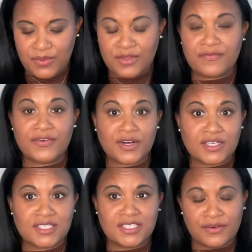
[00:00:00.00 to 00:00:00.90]
the
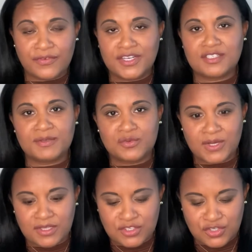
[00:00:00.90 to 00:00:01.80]
first difference
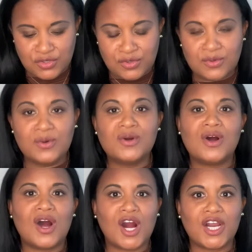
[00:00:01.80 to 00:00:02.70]
between the two
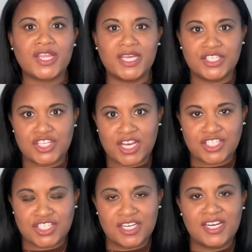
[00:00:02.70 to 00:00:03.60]
are the
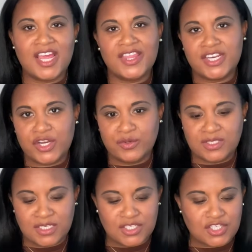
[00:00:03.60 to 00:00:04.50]
injection and the
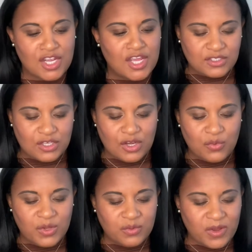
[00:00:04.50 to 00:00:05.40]
dosage. So
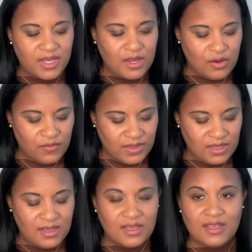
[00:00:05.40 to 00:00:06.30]
with
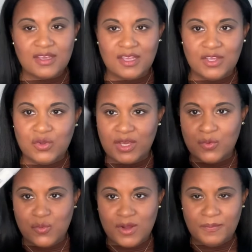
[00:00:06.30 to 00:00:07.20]
Wegovy, you
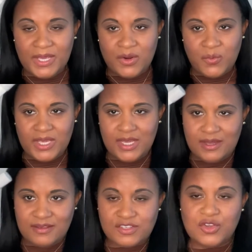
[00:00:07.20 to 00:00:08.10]
get 1 pen a week,
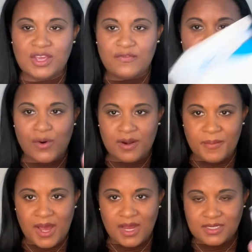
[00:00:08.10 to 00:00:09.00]
so you get 4 in a
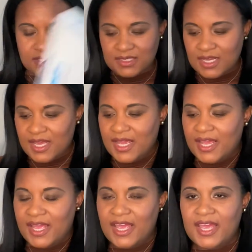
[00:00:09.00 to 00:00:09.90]
box,
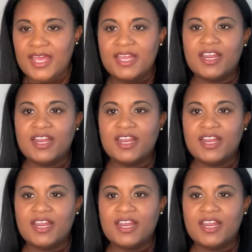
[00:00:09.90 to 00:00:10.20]
and